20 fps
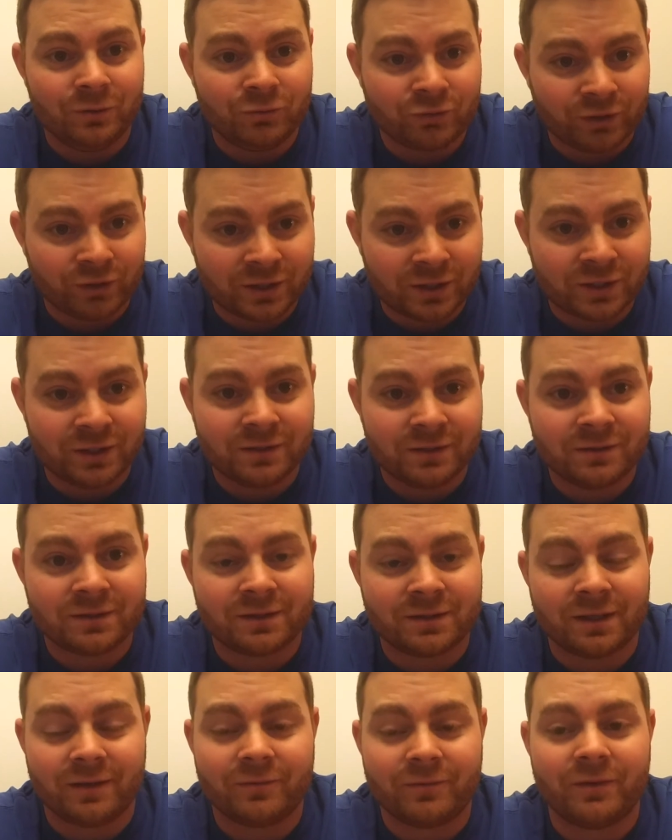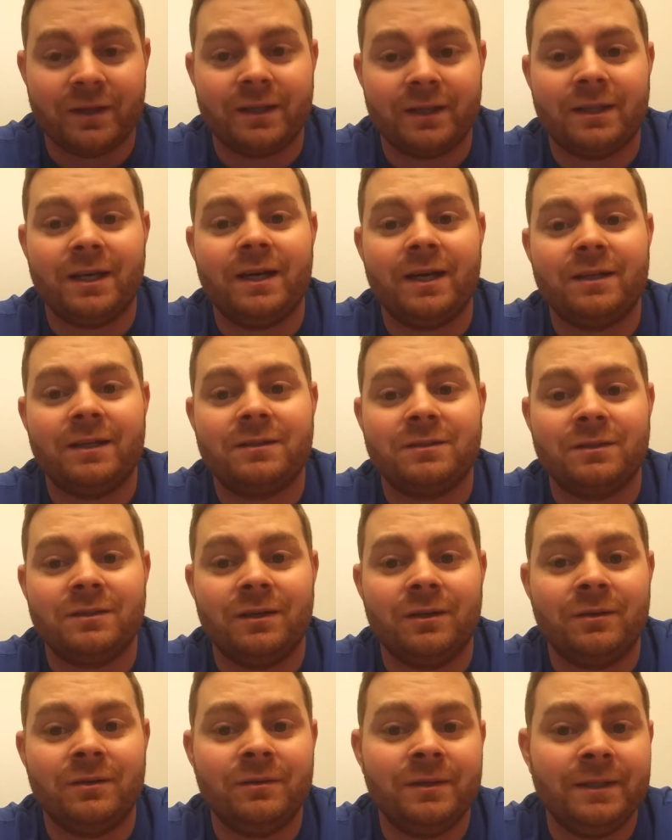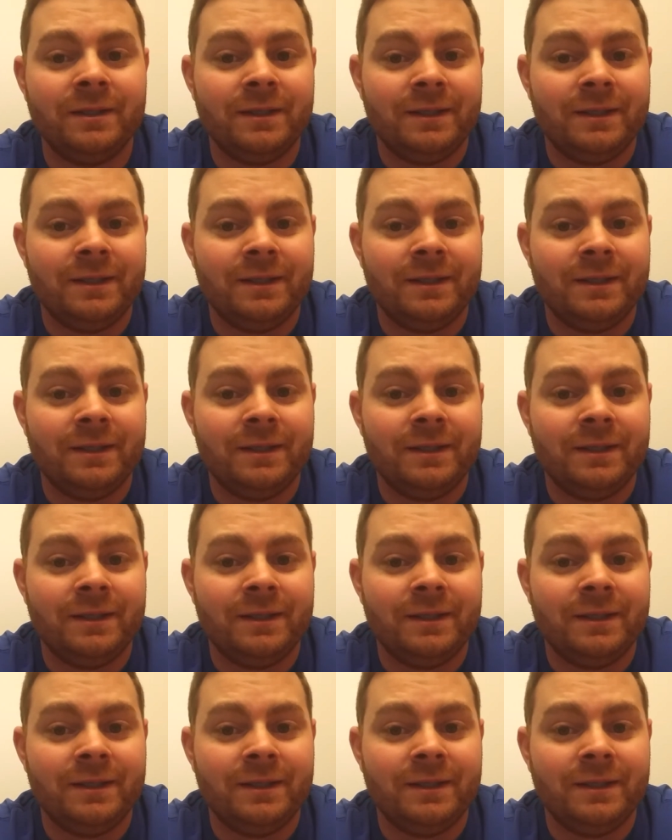nutrition, stuff like that. So